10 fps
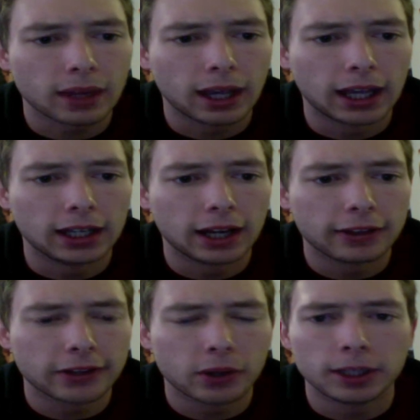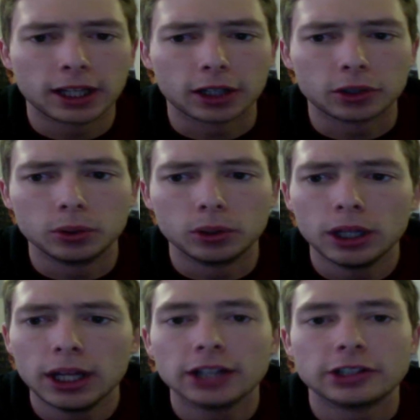and I think that would be kind of cool,
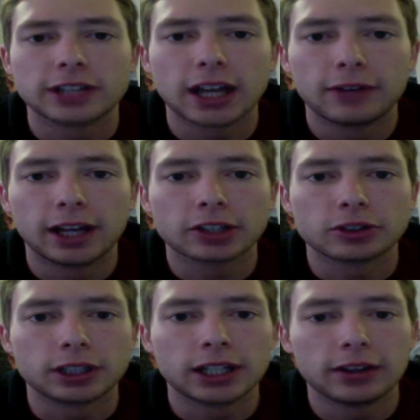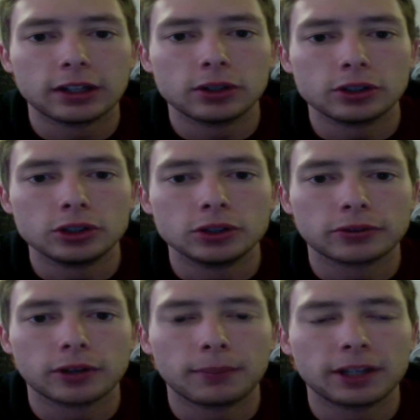just to have an extra kit that you could choose
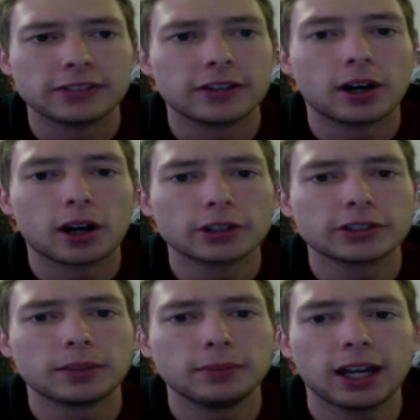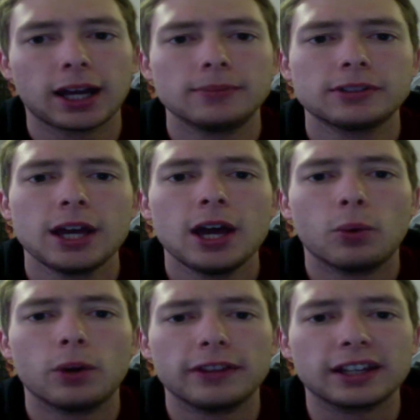from, because there are some times
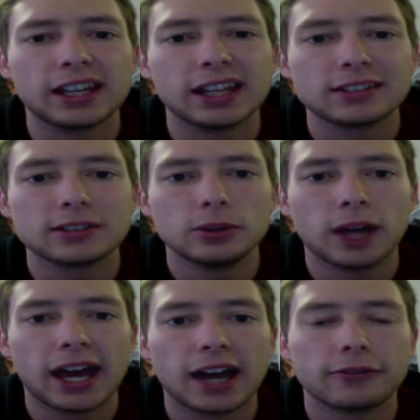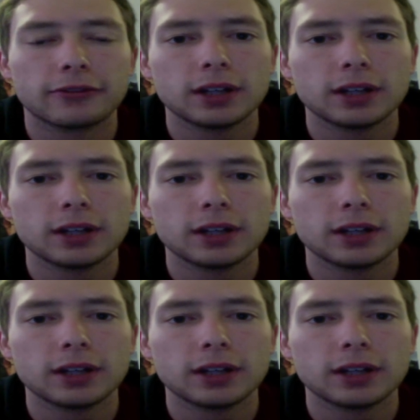when the kits you have